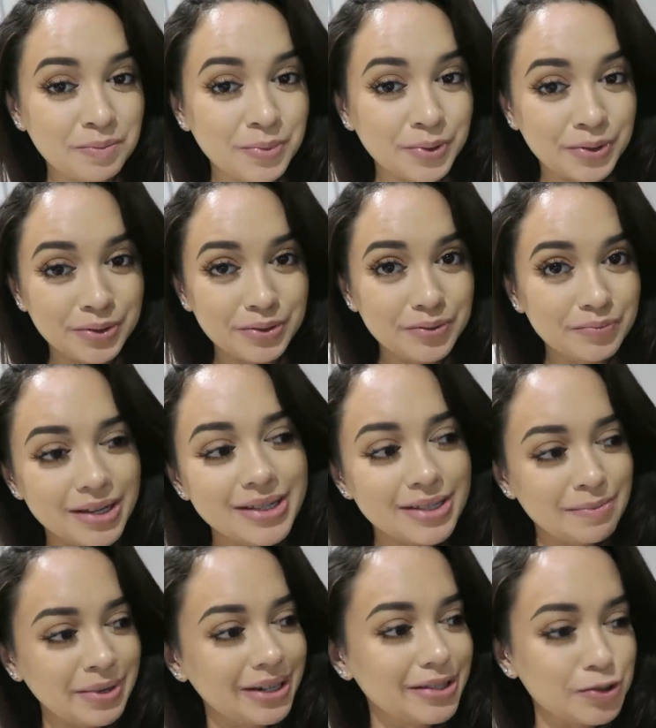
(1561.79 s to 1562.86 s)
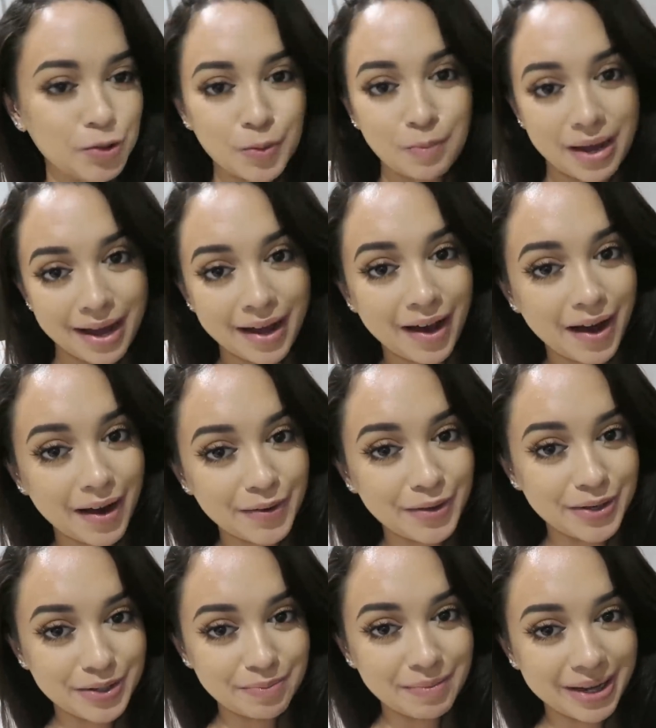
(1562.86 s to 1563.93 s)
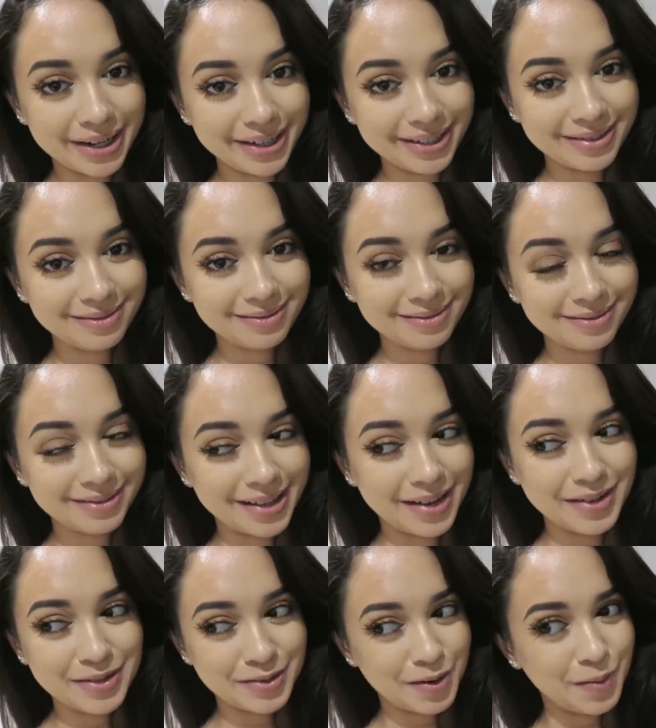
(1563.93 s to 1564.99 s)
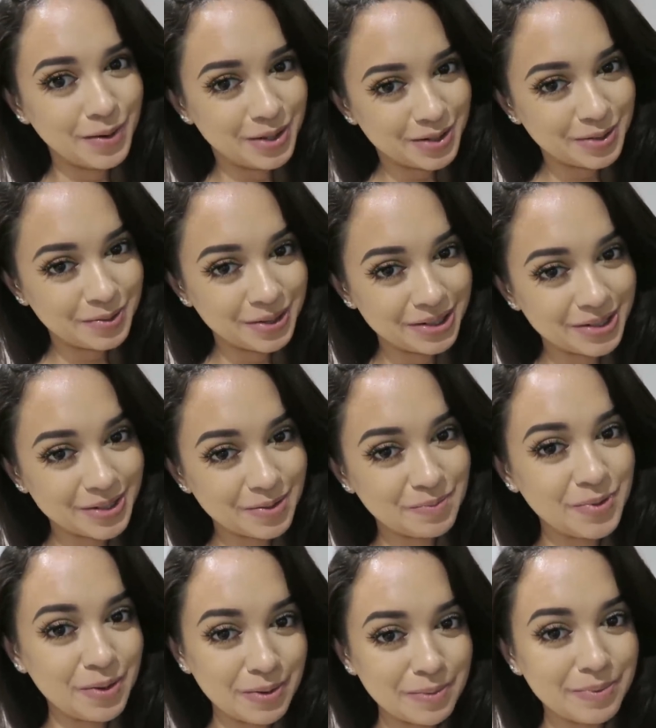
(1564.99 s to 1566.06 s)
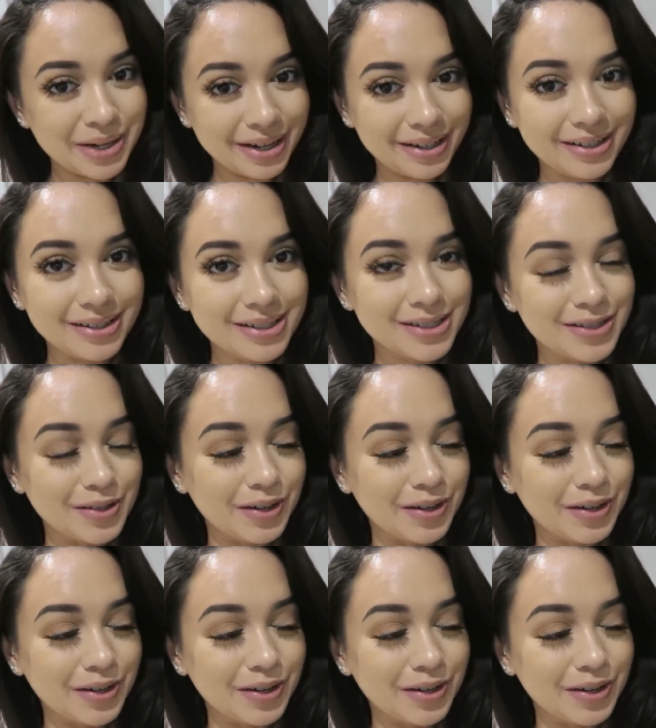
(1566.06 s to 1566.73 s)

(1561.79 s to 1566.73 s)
them more because I mean, it's all my hard-earned money that is going towards them, not my parents.